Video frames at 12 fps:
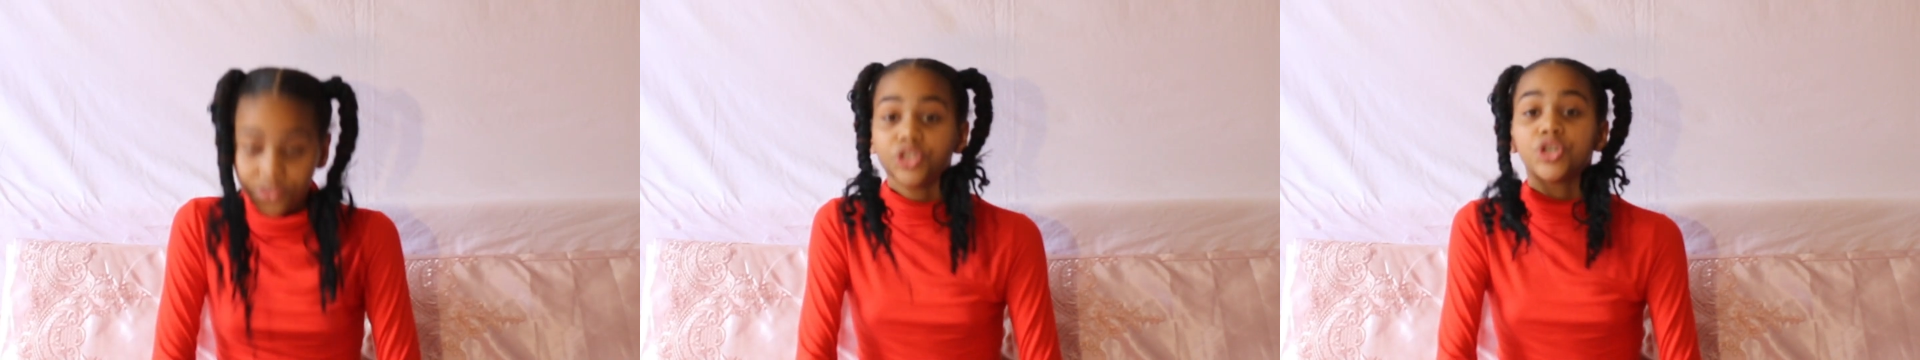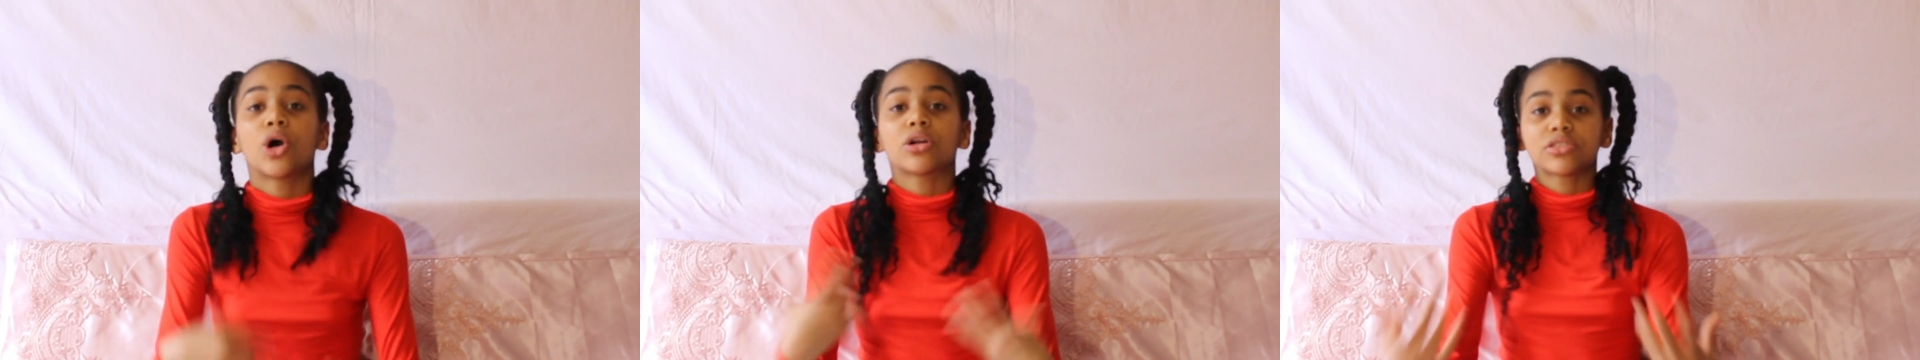
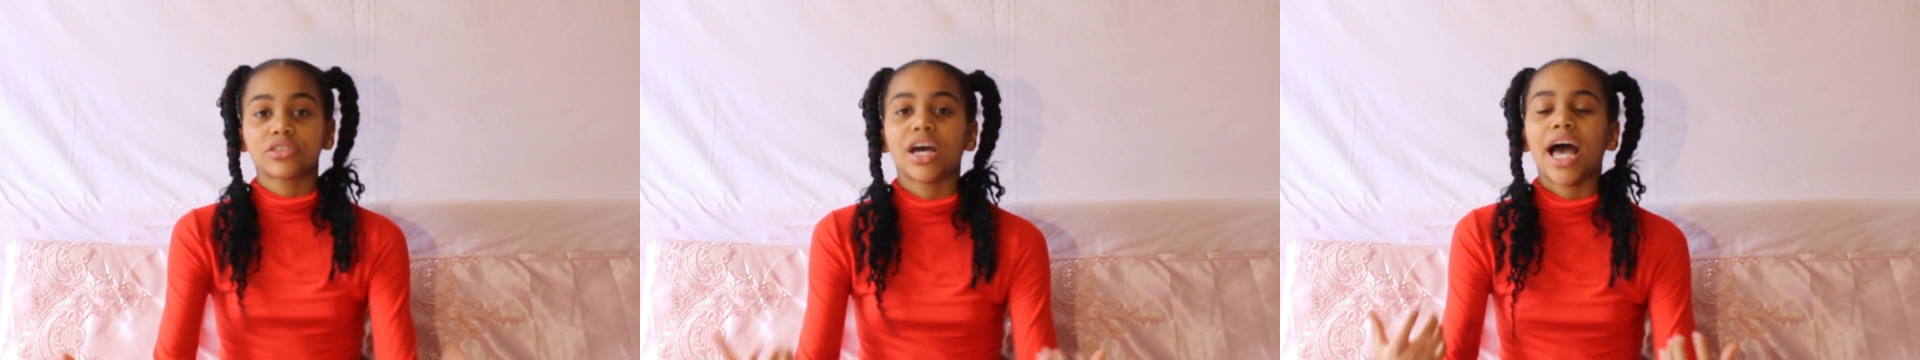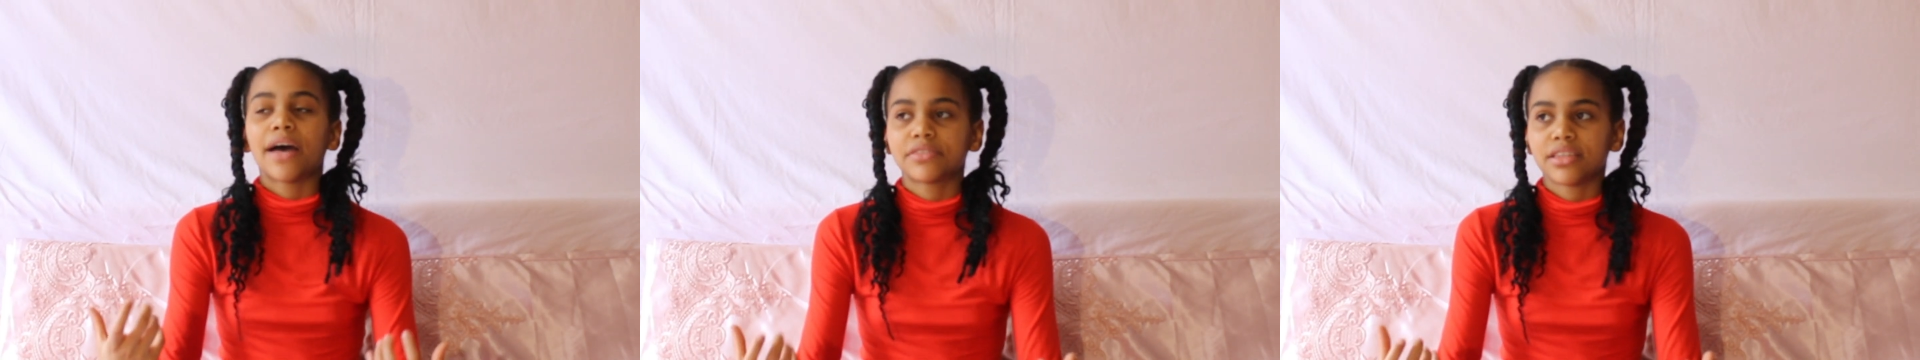You also
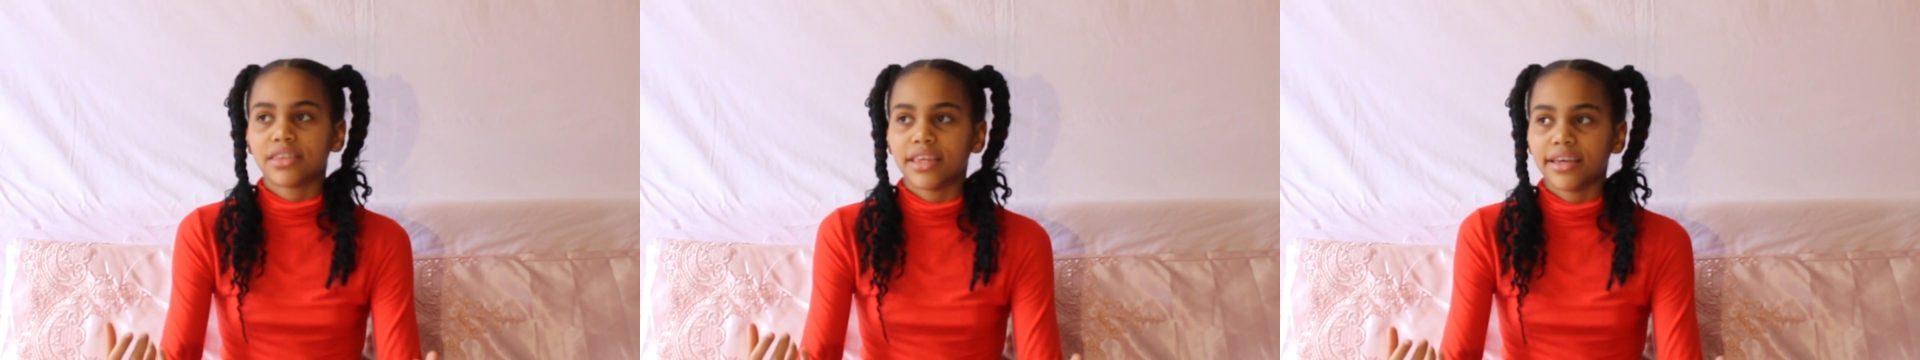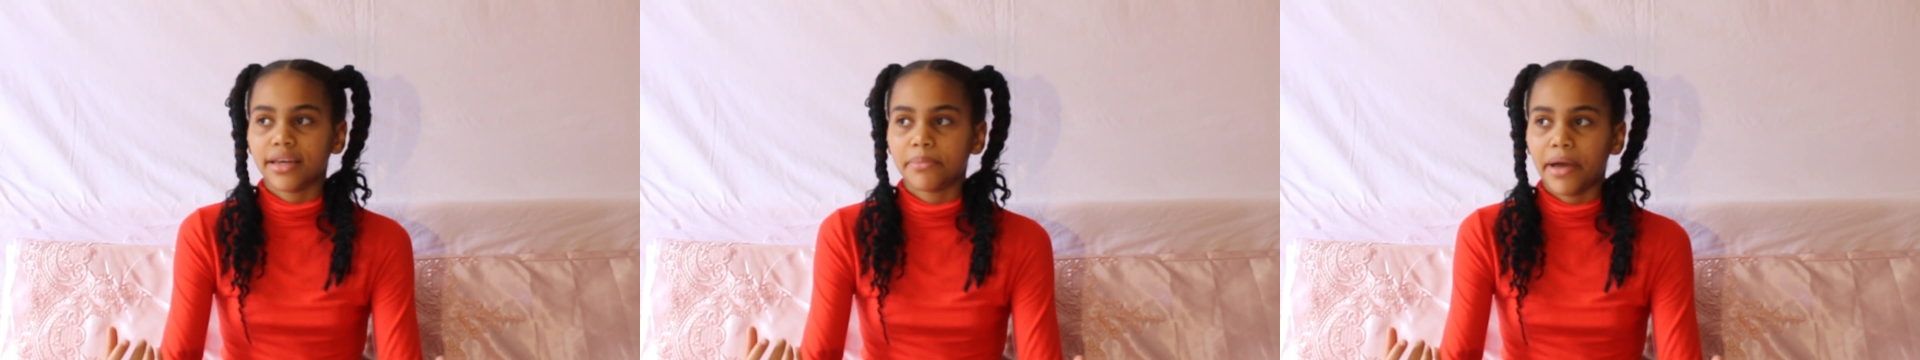have to
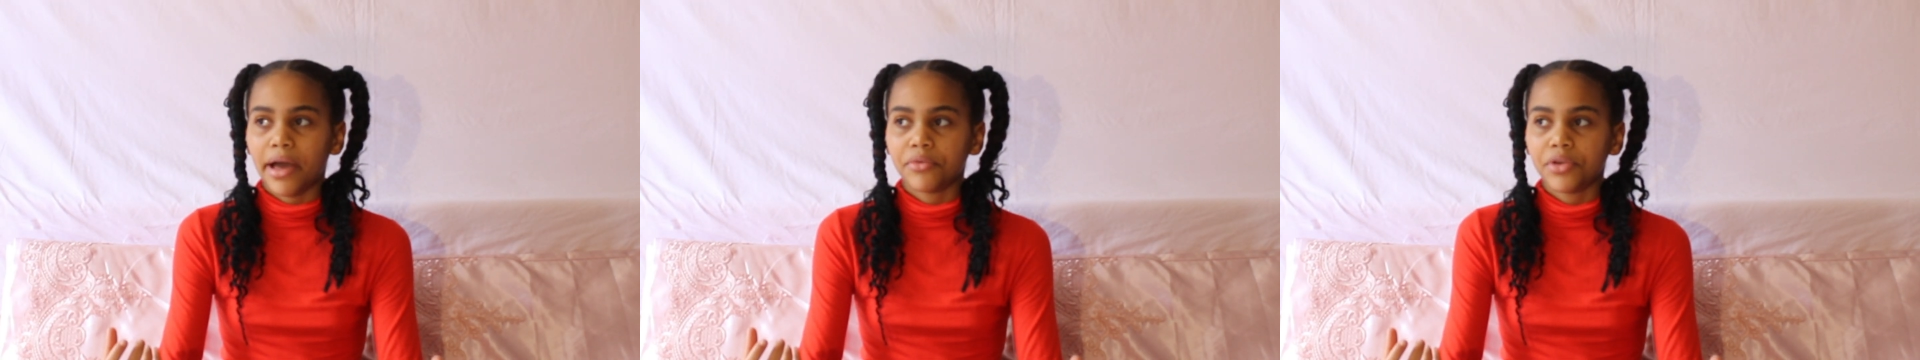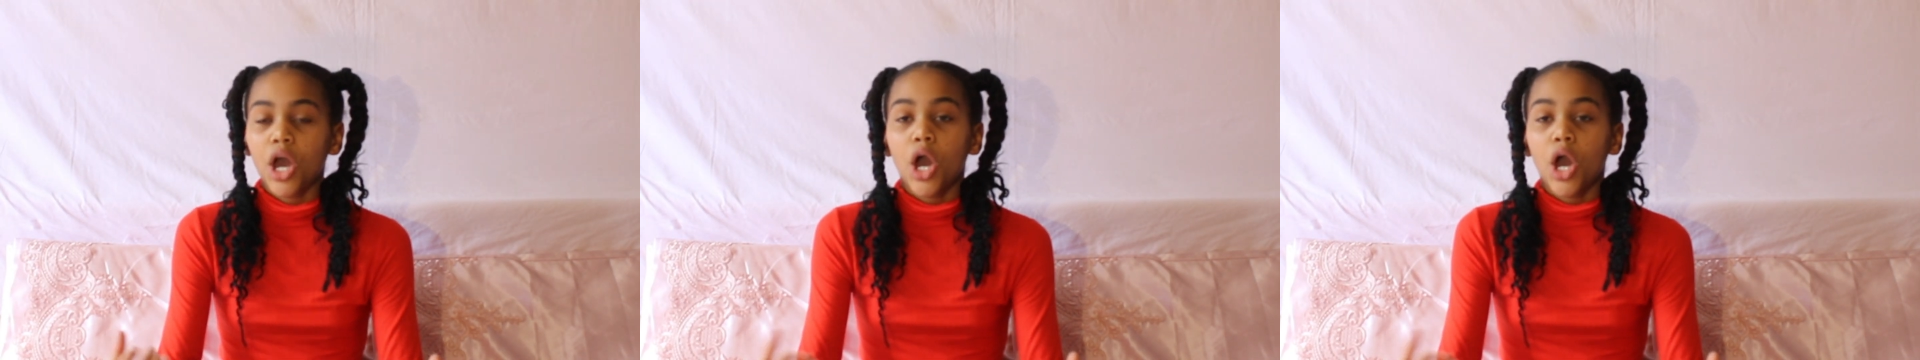think about